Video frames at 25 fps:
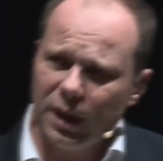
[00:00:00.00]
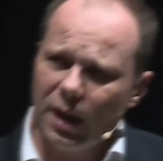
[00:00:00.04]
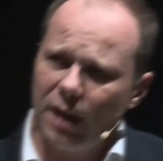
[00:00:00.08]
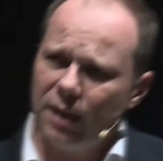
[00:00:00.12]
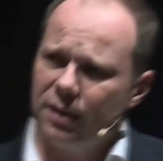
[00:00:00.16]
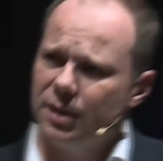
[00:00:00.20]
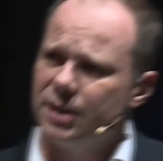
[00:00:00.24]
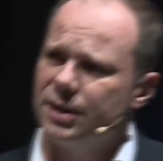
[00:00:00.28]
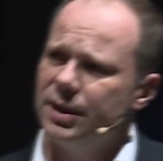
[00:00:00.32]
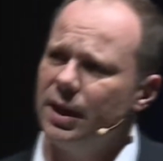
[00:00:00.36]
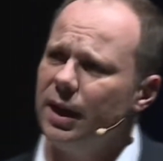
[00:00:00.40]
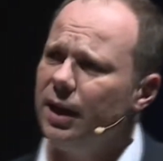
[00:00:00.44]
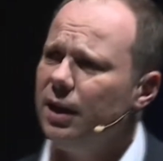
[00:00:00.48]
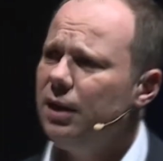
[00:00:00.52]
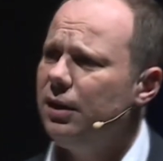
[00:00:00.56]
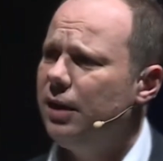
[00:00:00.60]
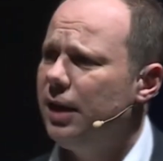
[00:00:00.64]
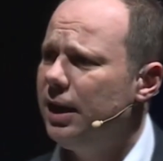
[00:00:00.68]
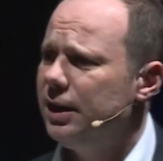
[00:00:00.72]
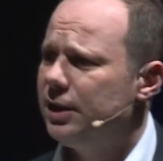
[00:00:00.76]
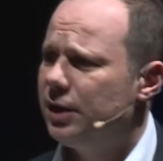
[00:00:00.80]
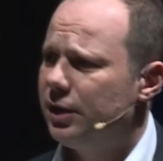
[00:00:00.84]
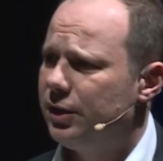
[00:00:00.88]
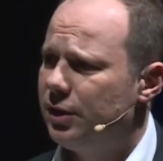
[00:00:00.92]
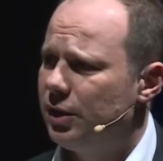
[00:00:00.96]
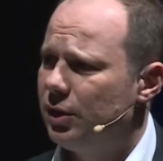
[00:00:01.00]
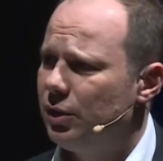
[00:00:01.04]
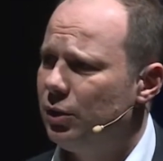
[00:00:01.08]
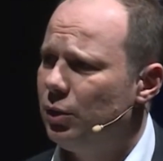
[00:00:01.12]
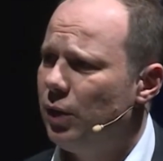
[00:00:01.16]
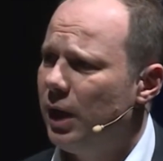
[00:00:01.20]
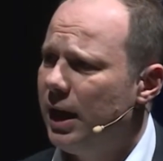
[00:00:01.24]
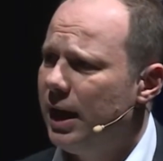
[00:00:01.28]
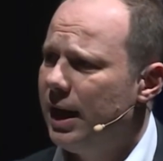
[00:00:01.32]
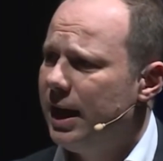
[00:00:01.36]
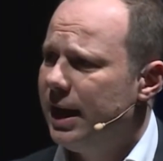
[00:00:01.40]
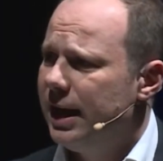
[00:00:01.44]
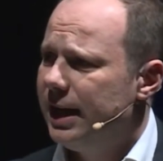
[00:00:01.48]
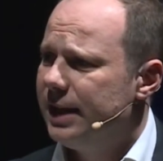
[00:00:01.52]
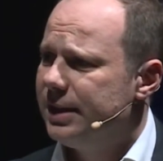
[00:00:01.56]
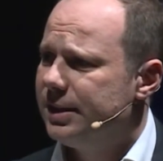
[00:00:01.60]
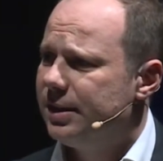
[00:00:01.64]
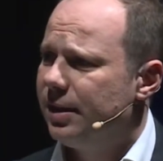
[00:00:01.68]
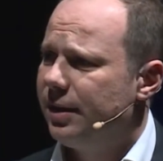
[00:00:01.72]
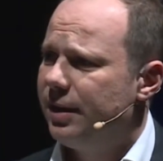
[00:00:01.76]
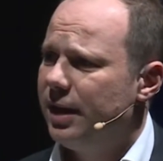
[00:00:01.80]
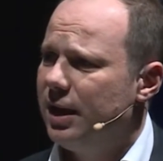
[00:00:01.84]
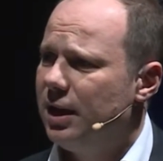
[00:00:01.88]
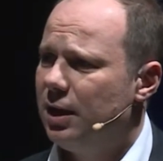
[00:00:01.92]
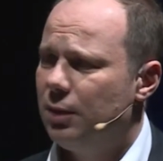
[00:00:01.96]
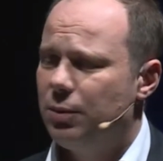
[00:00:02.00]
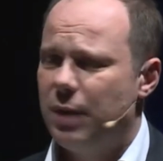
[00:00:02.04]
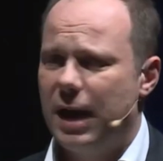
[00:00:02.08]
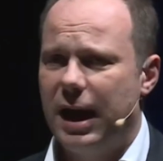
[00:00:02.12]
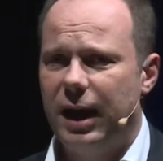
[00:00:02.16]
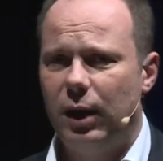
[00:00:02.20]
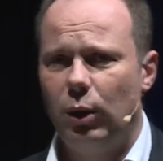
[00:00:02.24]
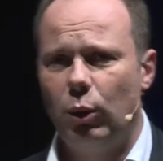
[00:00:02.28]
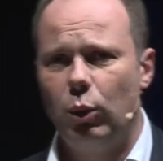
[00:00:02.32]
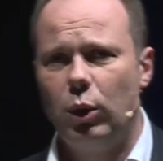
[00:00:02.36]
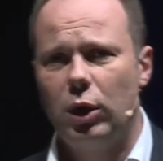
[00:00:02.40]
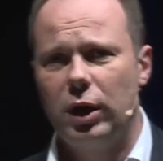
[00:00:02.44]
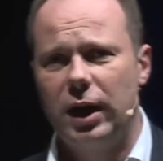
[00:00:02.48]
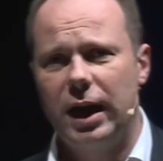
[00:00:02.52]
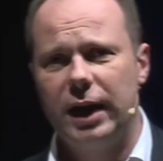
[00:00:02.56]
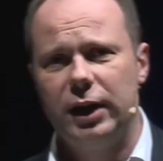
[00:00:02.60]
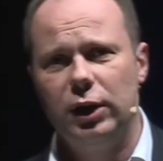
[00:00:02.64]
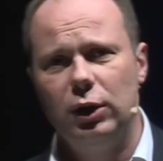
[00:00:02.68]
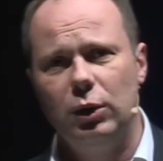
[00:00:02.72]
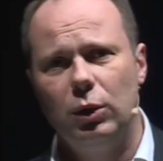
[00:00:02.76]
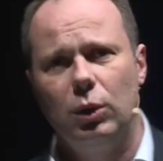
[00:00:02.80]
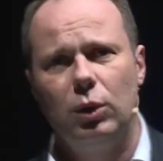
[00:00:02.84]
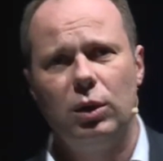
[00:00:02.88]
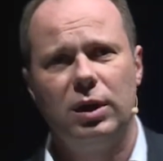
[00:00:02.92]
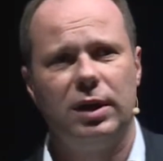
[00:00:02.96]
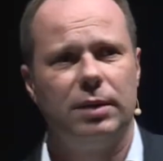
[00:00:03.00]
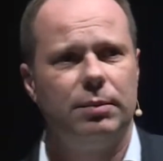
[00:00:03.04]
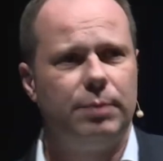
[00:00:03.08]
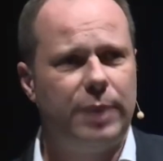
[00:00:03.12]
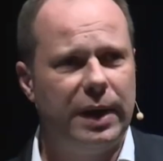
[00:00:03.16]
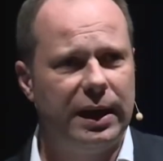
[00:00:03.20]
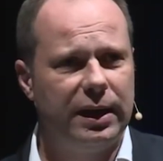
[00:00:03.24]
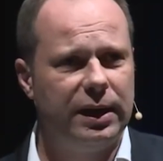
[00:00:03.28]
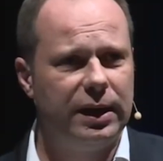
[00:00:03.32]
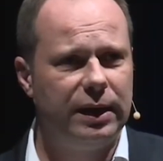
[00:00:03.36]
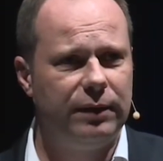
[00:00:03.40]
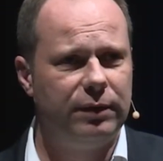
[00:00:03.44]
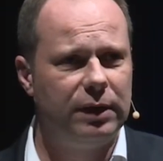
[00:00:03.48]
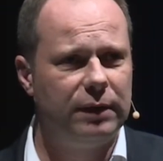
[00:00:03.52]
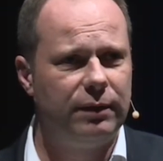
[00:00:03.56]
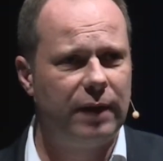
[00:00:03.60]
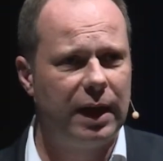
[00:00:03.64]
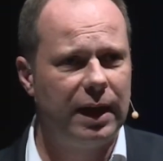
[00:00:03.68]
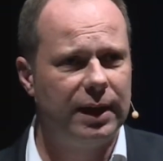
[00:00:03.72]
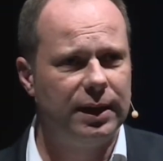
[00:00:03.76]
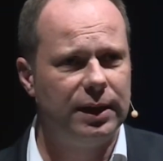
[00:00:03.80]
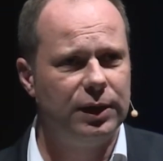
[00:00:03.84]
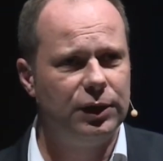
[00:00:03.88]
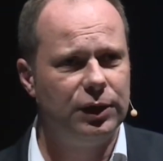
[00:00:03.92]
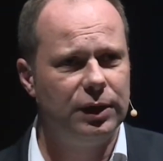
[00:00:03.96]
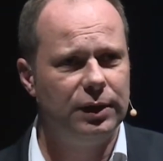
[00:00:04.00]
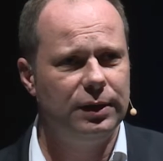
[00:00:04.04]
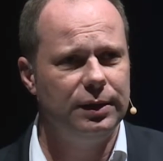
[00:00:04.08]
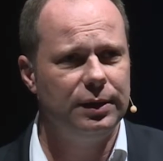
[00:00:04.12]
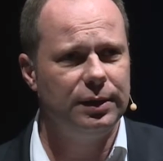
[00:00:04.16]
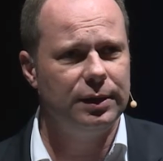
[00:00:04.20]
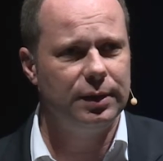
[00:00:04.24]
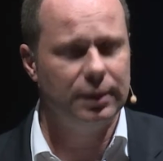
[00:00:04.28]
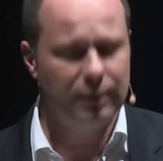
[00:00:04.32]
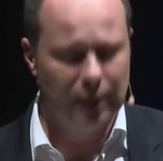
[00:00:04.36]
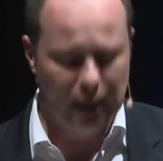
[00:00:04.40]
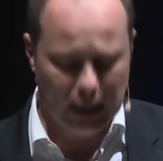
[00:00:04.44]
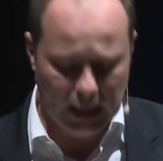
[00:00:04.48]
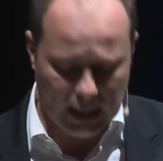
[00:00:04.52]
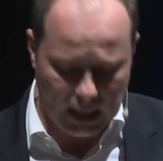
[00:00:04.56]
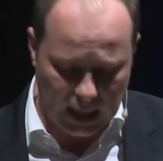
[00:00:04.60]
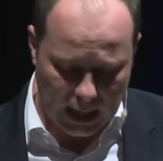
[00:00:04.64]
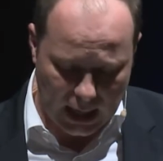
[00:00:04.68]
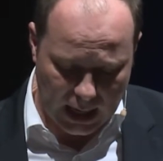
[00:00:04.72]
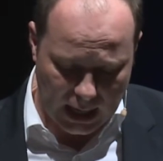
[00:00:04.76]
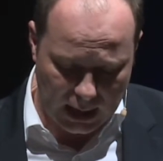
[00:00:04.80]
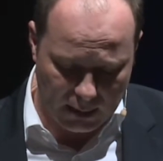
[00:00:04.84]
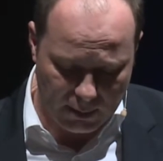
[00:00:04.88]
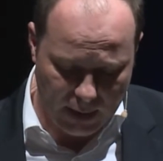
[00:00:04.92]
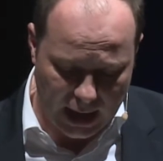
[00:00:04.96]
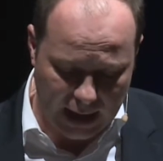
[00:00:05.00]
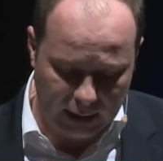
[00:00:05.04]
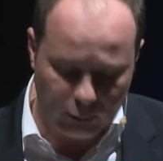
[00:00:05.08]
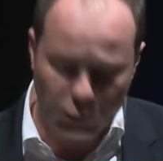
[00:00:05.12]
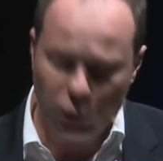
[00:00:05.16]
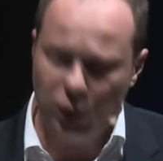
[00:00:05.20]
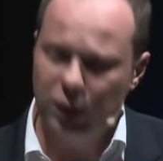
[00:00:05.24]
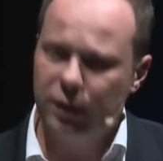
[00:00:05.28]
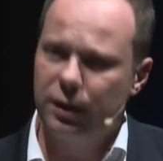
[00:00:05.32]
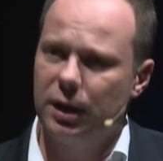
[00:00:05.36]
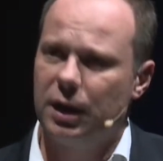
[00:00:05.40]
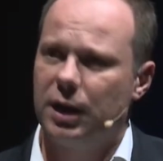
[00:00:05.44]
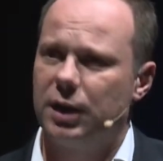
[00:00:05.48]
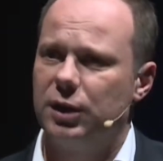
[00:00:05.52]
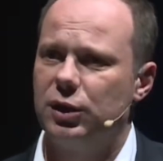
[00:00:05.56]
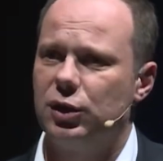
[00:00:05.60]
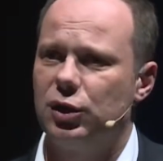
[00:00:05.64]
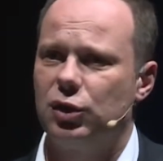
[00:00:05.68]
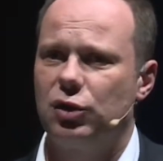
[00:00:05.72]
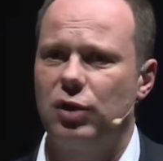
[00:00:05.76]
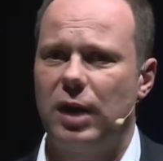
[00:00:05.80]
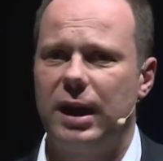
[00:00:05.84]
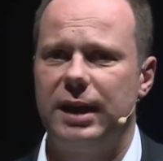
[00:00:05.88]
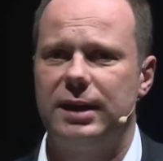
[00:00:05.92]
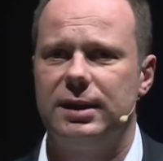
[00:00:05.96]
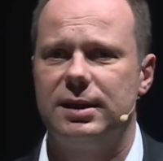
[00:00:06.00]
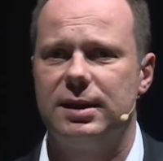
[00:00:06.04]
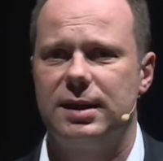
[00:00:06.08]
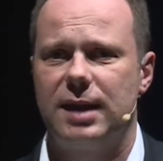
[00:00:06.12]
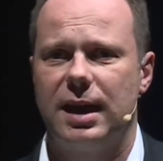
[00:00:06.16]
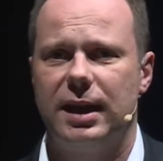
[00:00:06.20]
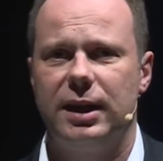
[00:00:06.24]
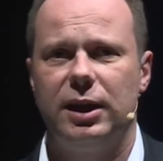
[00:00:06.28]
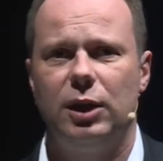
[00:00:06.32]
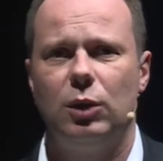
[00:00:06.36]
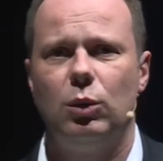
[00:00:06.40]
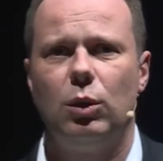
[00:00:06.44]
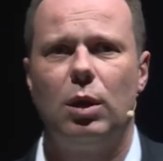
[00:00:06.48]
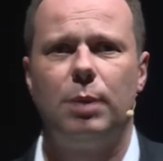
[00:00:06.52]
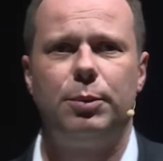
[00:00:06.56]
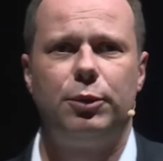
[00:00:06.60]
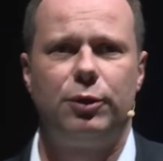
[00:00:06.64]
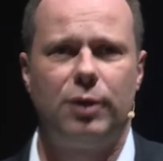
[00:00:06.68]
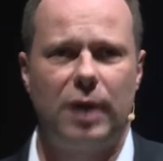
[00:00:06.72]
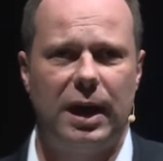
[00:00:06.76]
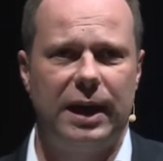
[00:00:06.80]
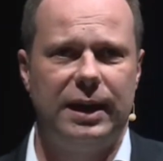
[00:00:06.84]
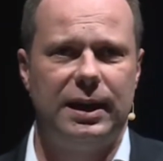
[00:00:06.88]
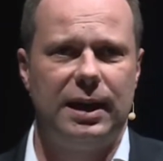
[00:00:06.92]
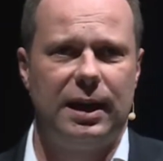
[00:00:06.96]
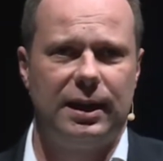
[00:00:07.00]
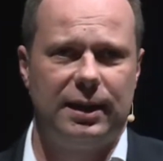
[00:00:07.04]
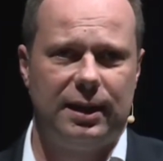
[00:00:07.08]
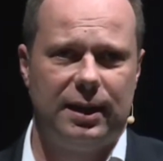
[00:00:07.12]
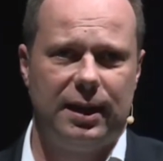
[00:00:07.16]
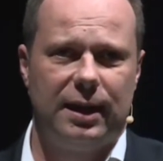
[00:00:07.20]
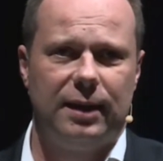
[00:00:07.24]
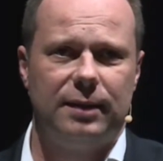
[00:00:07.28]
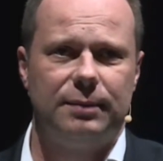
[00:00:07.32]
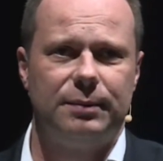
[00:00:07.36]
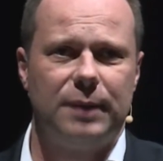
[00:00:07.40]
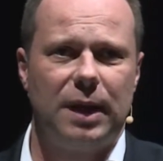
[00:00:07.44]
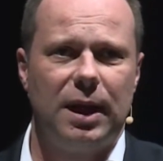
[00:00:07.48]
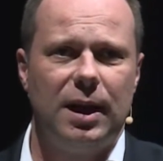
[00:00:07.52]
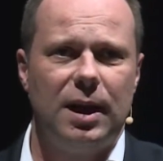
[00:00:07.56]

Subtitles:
The second thing to do is to think about what are your competitive advantages and what are the constraints that you operate under.